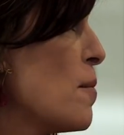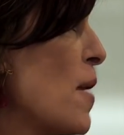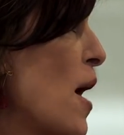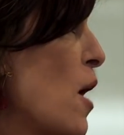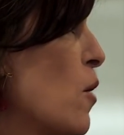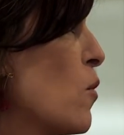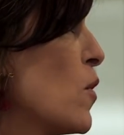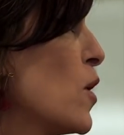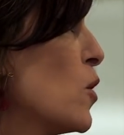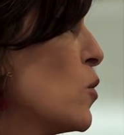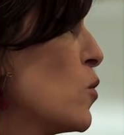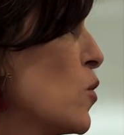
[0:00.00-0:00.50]

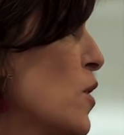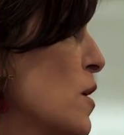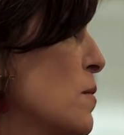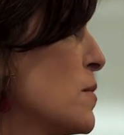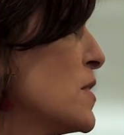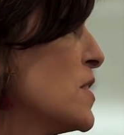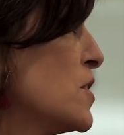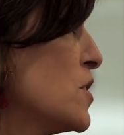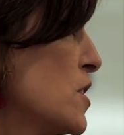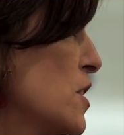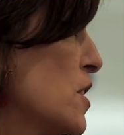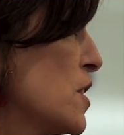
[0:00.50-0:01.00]
about what
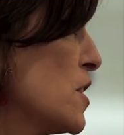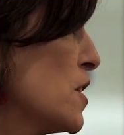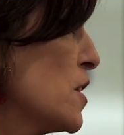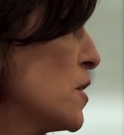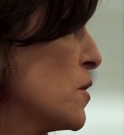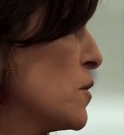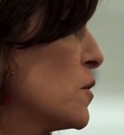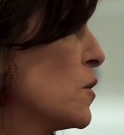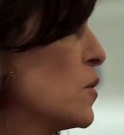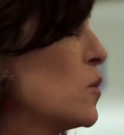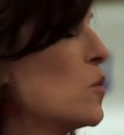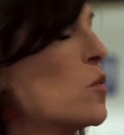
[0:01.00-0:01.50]
women
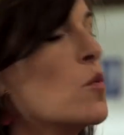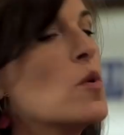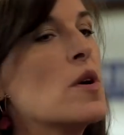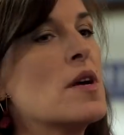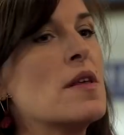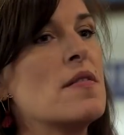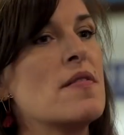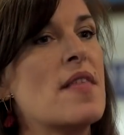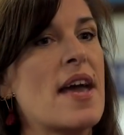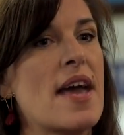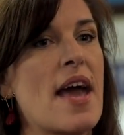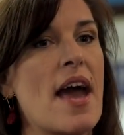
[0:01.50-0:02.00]
do
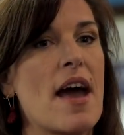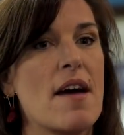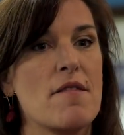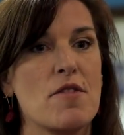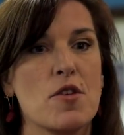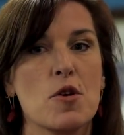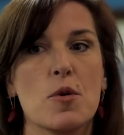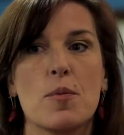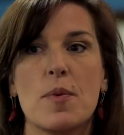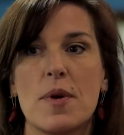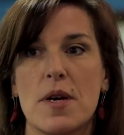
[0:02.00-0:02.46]
when they have their